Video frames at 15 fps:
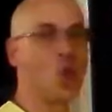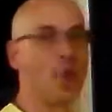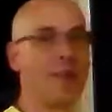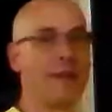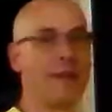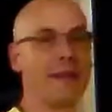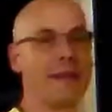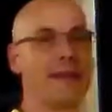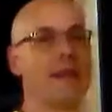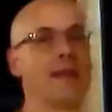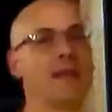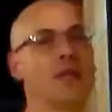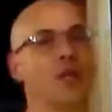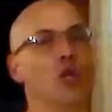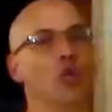Cumin.
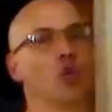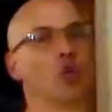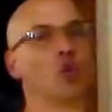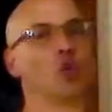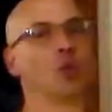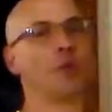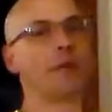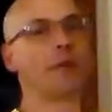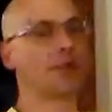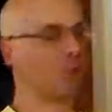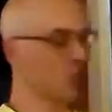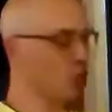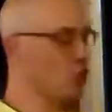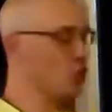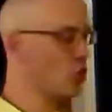2 big
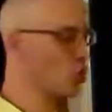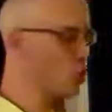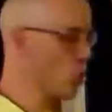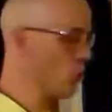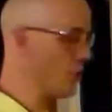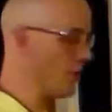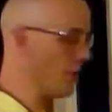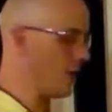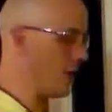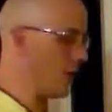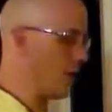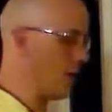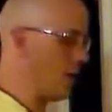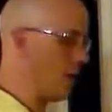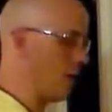spoons of cumin.
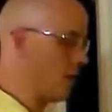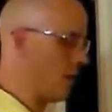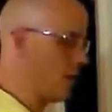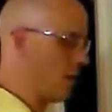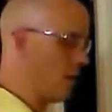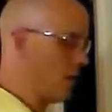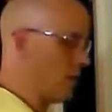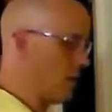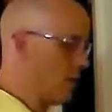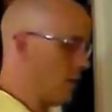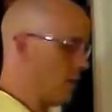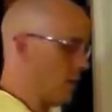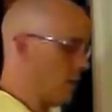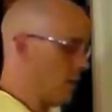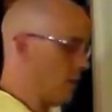
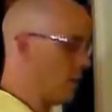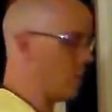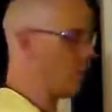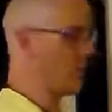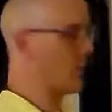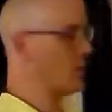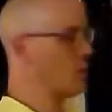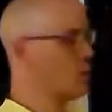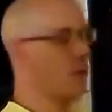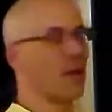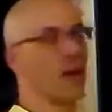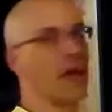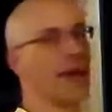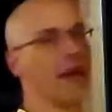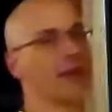Oh my
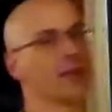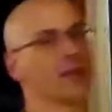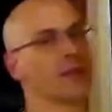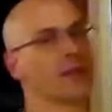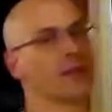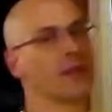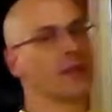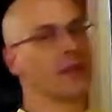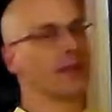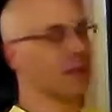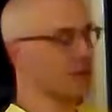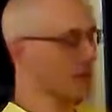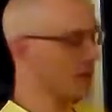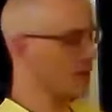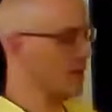lord, I can't sit here and
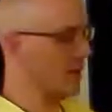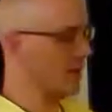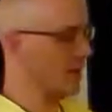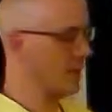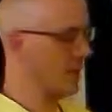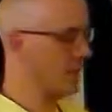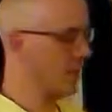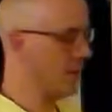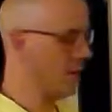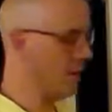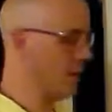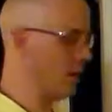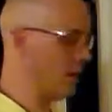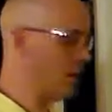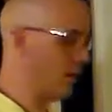shake this all day.
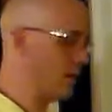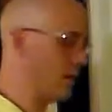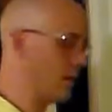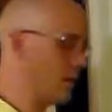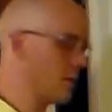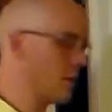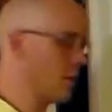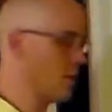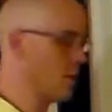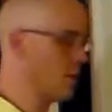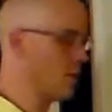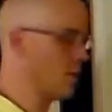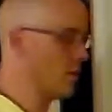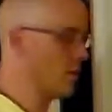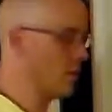Let's just
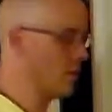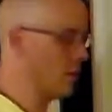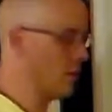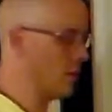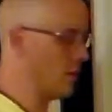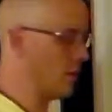go